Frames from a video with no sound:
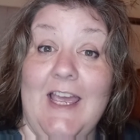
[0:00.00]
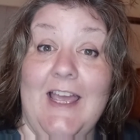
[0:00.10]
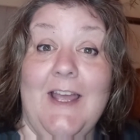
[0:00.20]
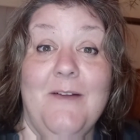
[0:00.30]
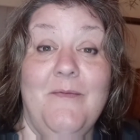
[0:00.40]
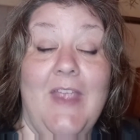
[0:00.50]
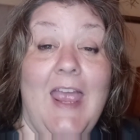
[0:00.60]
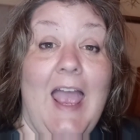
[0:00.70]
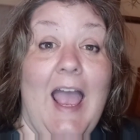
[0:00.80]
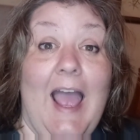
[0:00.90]
Um,
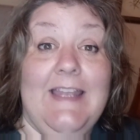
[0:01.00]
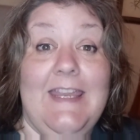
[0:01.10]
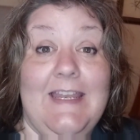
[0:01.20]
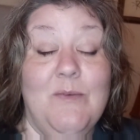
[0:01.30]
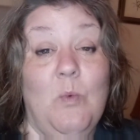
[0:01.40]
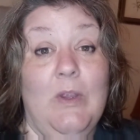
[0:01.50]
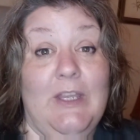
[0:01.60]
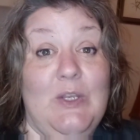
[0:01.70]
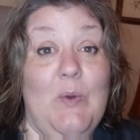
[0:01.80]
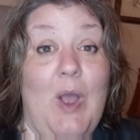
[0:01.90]
I didn't
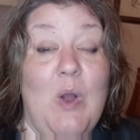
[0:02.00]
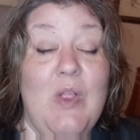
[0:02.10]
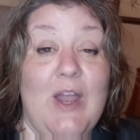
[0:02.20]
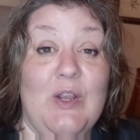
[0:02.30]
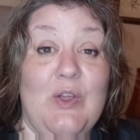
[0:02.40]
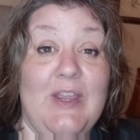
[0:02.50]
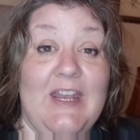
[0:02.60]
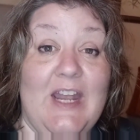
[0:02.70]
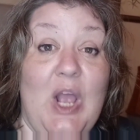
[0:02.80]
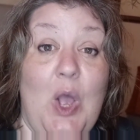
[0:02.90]
really do a whole lot of
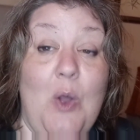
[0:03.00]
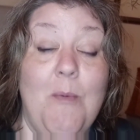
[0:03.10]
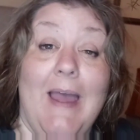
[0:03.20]
cooking at home.